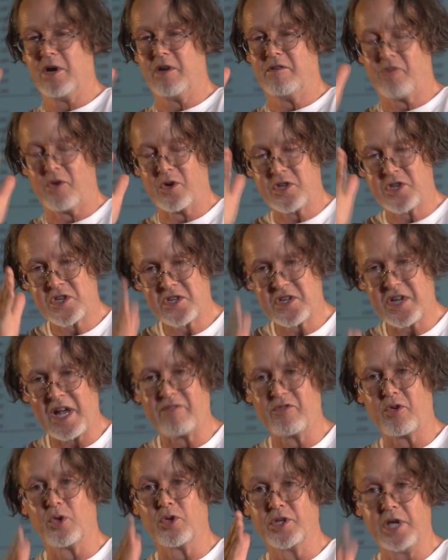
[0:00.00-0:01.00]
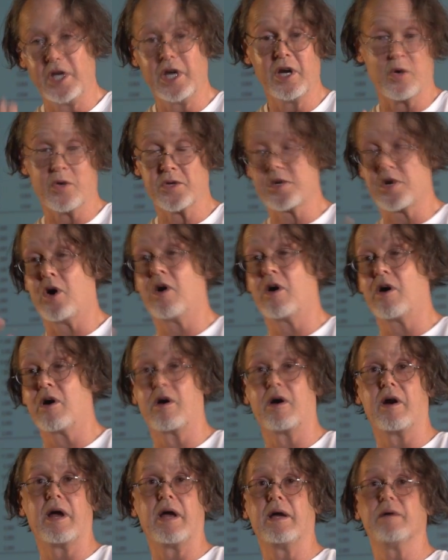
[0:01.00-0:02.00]
for several years
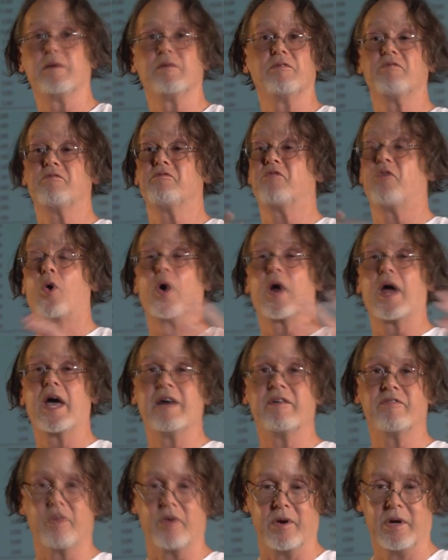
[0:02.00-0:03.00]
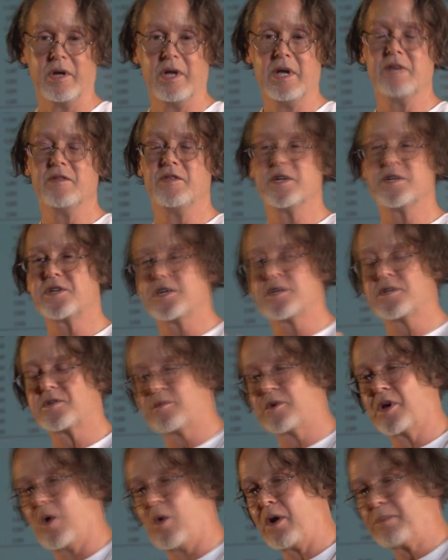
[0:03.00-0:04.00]
or forever. This is
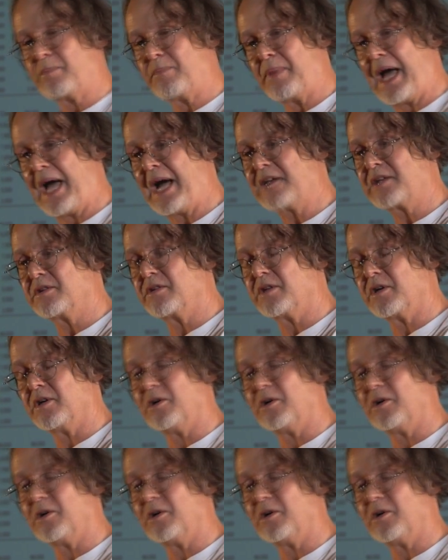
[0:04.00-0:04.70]
going back to the